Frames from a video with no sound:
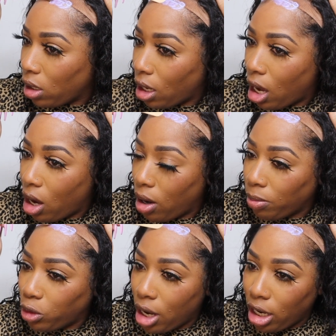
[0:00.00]

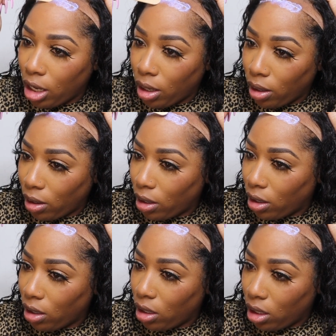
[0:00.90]
I'm trying to
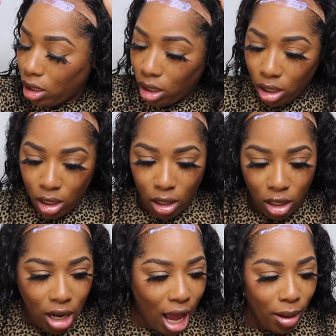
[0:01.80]

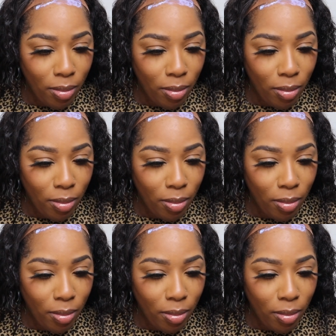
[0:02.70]
not